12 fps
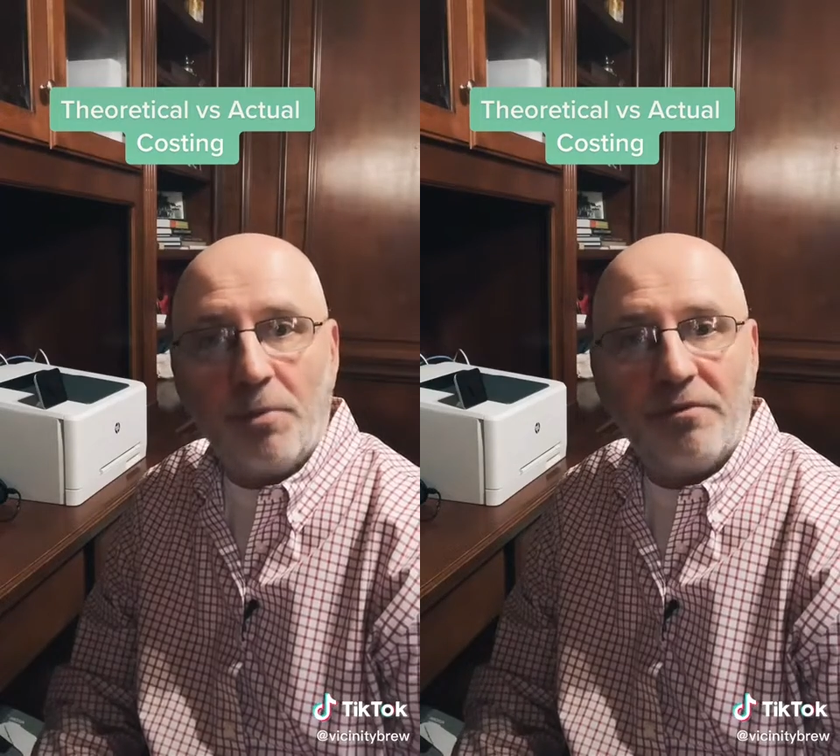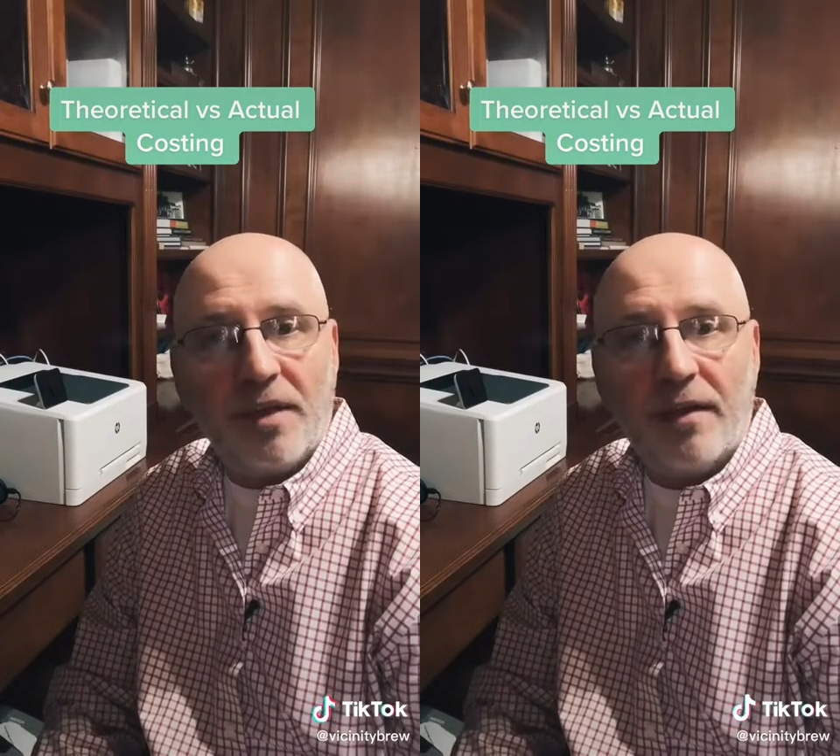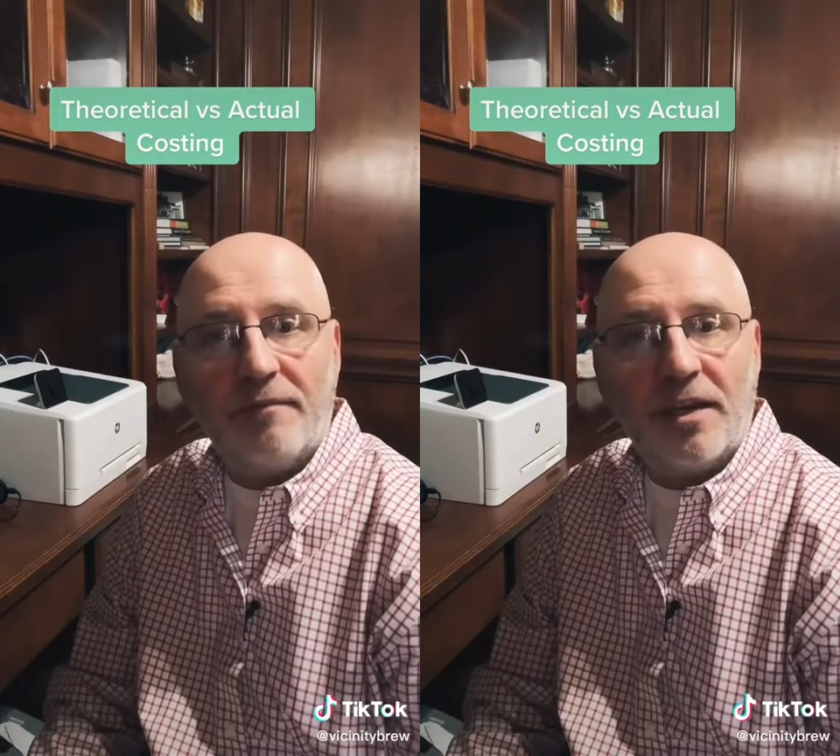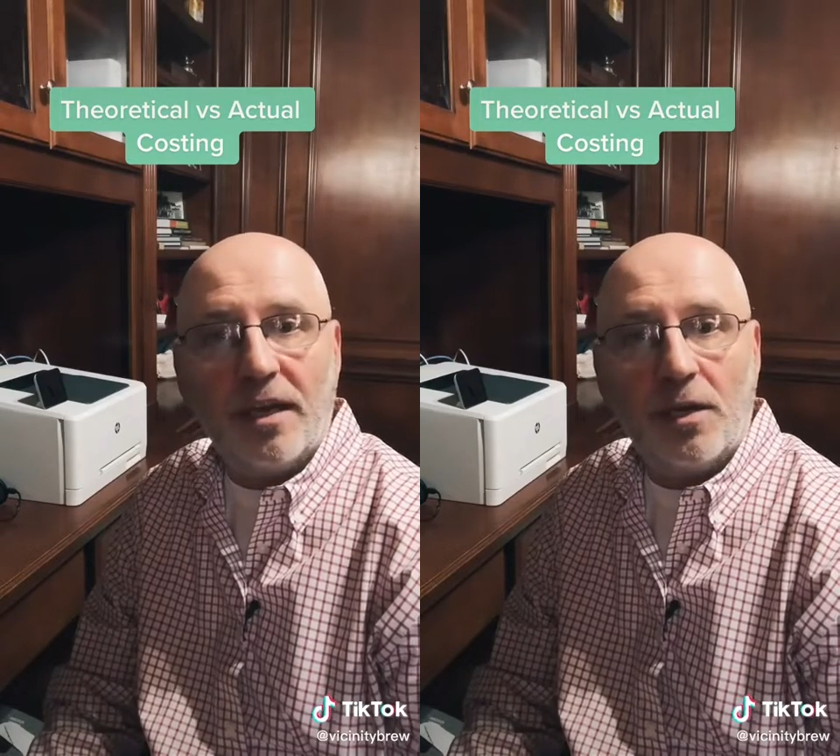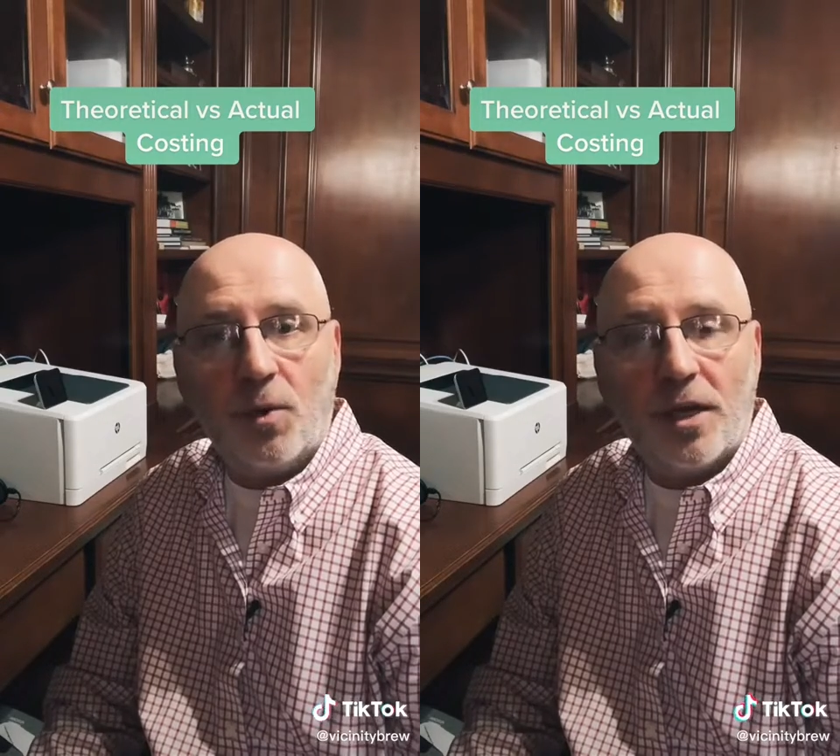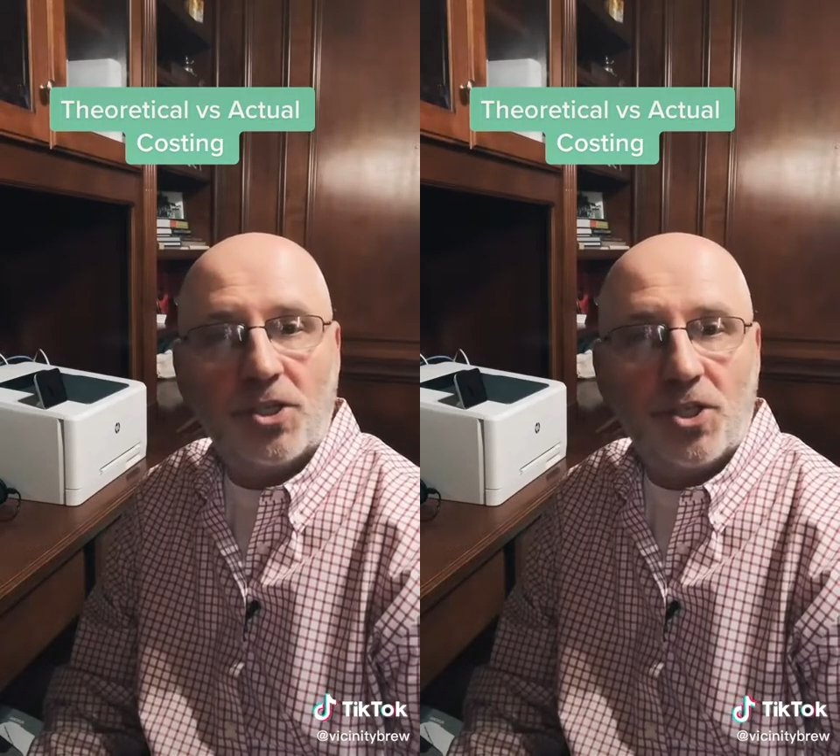If you have any
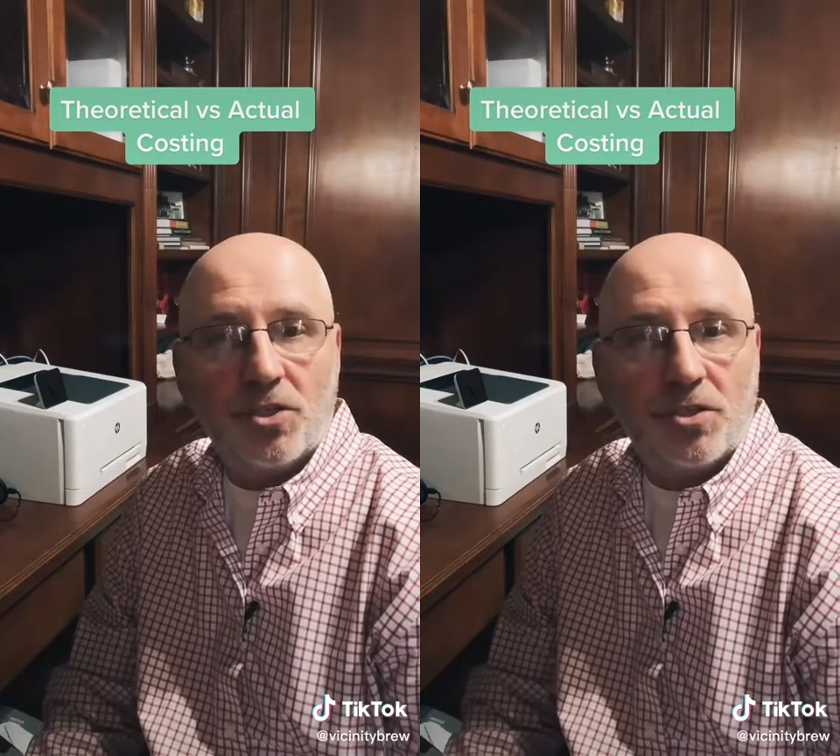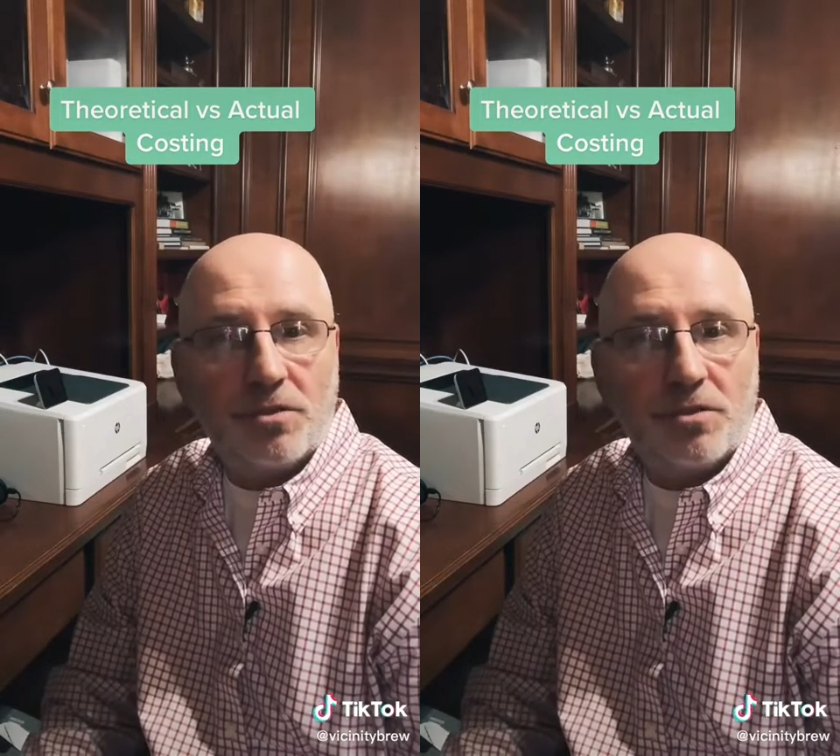questions,